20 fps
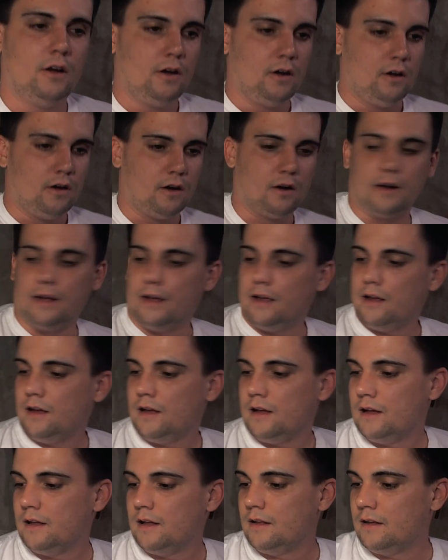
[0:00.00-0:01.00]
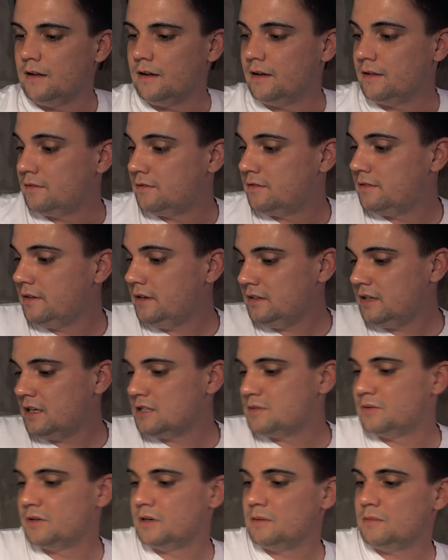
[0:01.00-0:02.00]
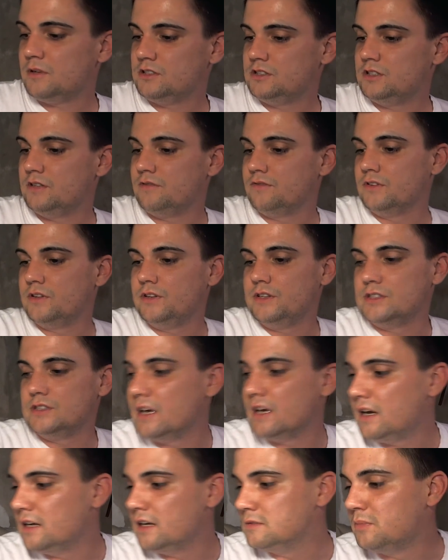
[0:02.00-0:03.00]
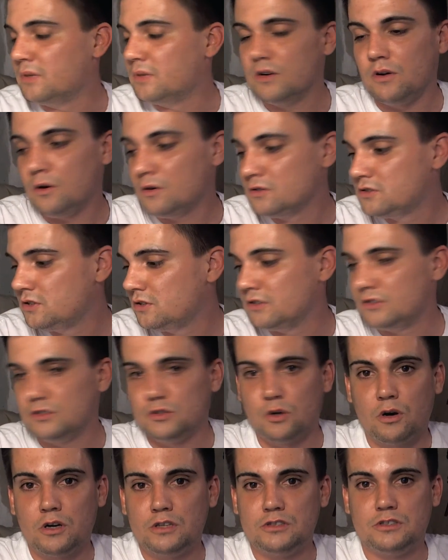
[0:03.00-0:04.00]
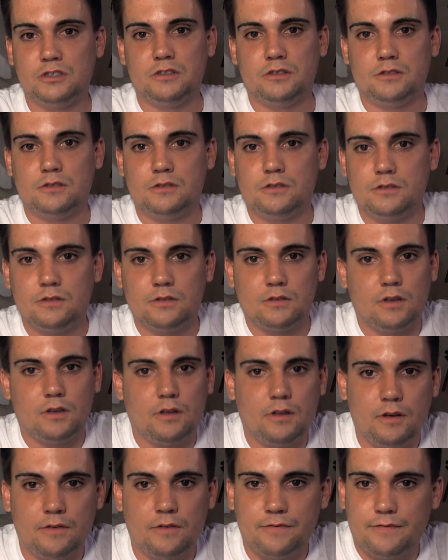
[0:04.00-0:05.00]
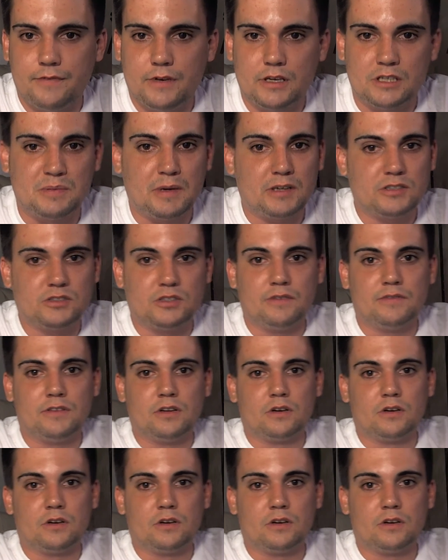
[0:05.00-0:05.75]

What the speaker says: Alright, I think that's pretty much it for these guys, but also the chargers, especially if they're